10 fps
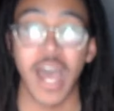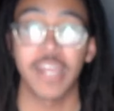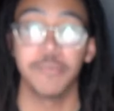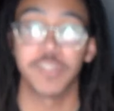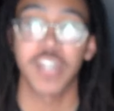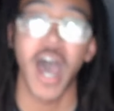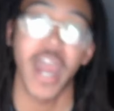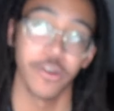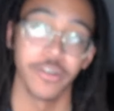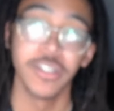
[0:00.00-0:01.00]
am
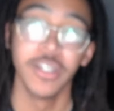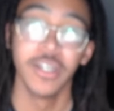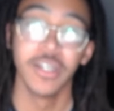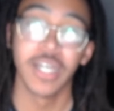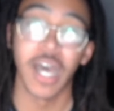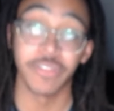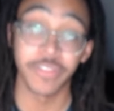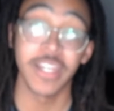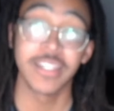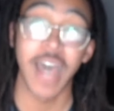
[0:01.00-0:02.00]
tired of the
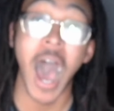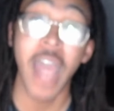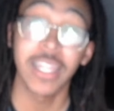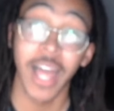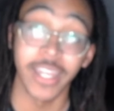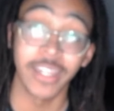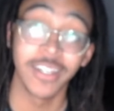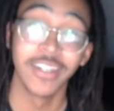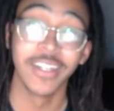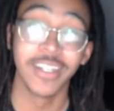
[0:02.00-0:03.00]
things that I like
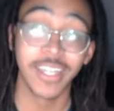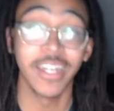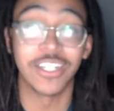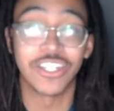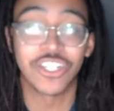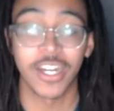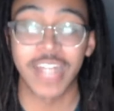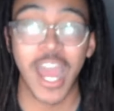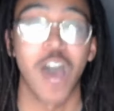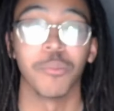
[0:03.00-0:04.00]
getting shut
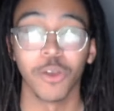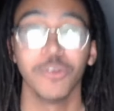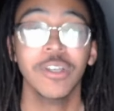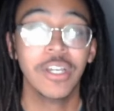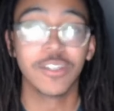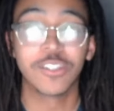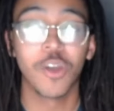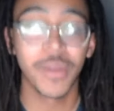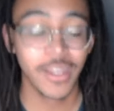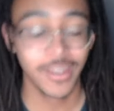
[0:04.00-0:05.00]
down, bro. So
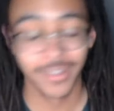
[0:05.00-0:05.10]
many...